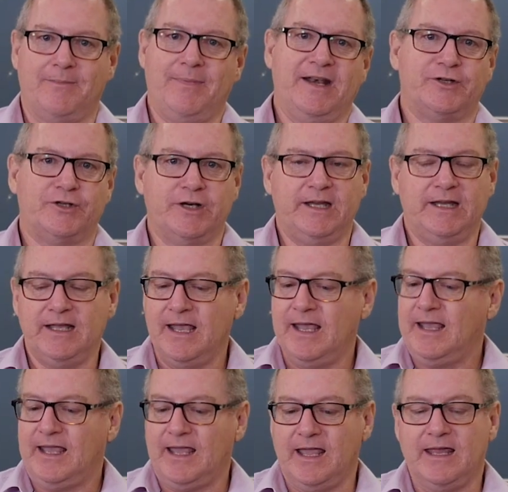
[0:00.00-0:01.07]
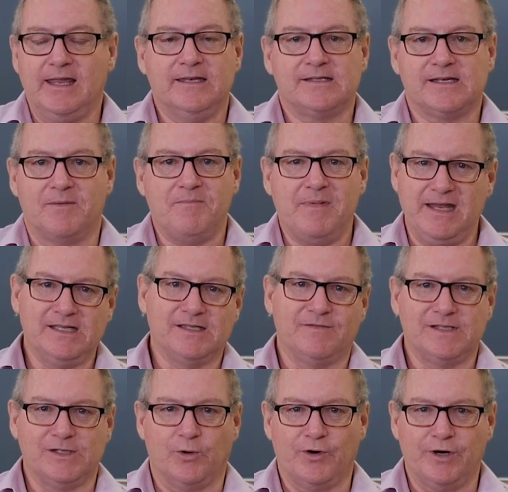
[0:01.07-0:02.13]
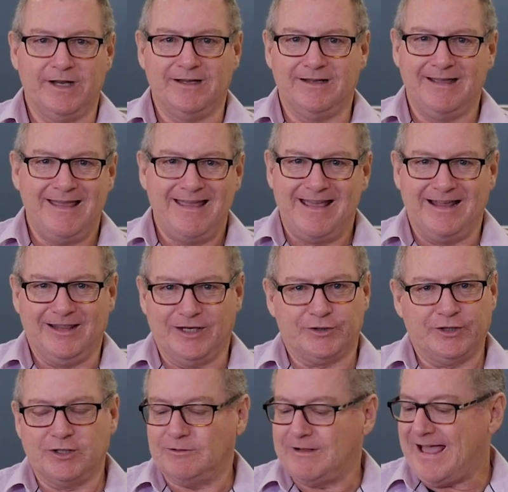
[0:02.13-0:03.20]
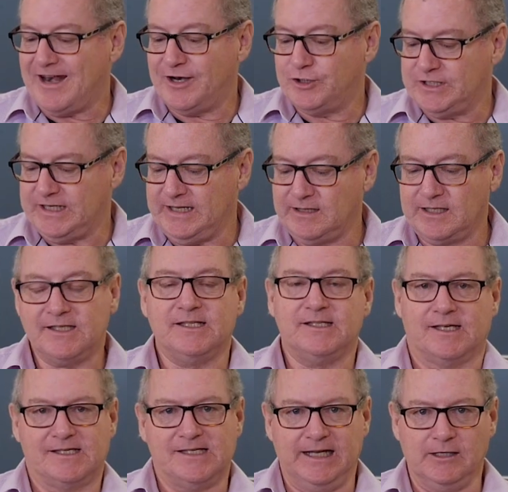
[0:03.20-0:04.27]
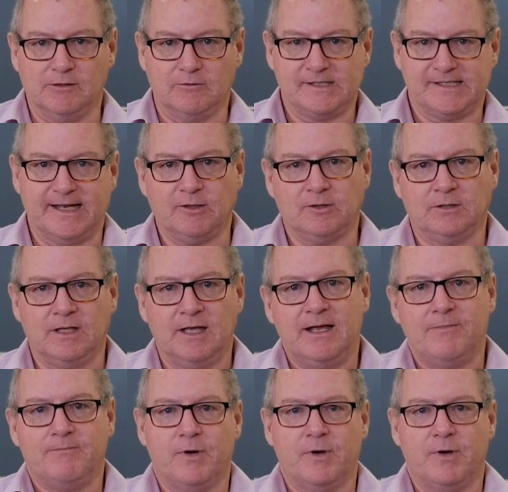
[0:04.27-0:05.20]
A battery is a means of storing electrical energy. This is a single cell.